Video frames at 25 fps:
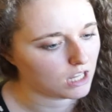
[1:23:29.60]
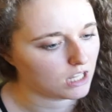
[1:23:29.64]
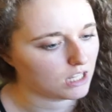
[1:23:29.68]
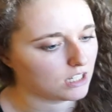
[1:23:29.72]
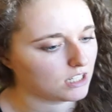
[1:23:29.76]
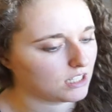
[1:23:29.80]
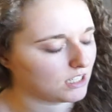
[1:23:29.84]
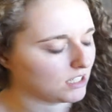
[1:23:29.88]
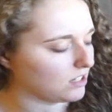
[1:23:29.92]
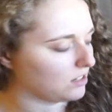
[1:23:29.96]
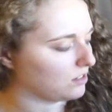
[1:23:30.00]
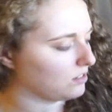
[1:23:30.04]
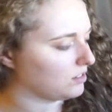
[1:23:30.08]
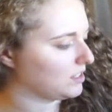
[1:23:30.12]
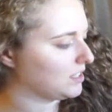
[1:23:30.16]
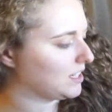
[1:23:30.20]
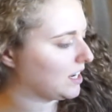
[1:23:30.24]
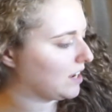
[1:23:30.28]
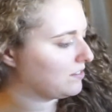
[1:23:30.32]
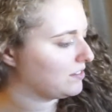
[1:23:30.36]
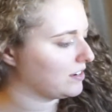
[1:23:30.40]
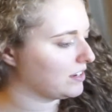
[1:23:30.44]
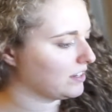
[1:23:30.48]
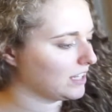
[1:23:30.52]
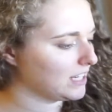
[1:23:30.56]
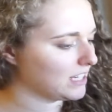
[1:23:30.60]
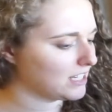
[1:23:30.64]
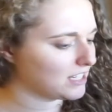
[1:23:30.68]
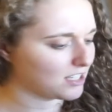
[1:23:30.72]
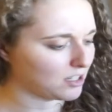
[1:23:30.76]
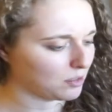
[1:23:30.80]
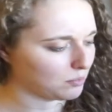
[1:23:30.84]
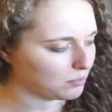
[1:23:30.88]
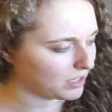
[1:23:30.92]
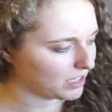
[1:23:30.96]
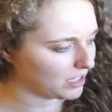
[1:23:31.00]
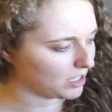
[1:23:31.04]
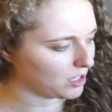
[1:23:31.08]
So definitely
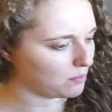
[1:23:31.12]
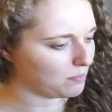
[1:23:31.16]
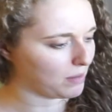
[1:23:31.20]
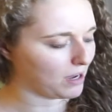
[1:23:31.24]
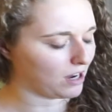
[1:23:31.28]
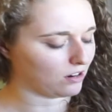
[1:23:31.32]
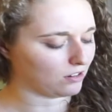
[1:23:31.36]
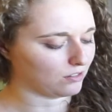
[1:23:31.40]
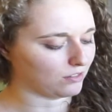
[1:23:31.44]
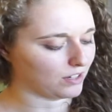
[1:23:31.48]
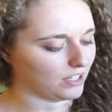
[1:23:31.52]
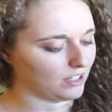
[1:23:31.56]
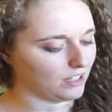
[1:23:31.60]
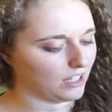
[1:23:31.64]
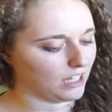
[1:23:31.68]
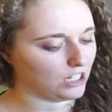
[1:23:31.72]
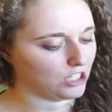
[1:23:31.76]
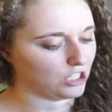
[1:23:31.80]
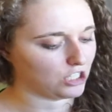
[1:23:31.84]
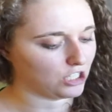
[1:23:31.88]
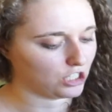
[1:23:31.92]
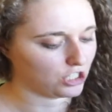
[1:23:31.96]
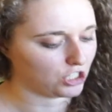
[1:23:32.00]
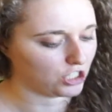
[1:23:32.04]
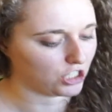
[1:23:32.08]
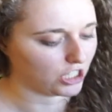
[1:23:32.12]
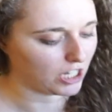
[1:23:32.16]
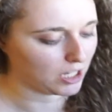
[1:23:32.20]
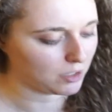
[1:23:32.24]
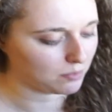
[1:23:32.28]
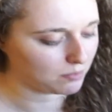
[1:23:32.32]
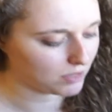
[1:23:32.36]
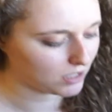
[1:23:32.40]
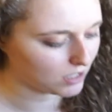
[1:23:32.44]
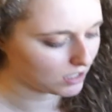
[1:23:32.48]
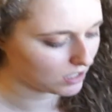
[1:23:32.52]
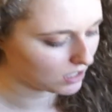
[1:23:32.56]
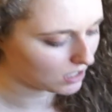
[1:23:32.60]
something about
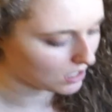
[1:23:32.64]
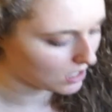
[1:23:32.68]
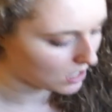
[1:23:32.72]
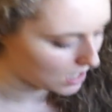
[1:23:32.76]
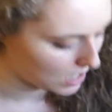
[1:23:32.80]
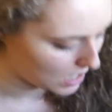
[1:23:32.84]
relationships.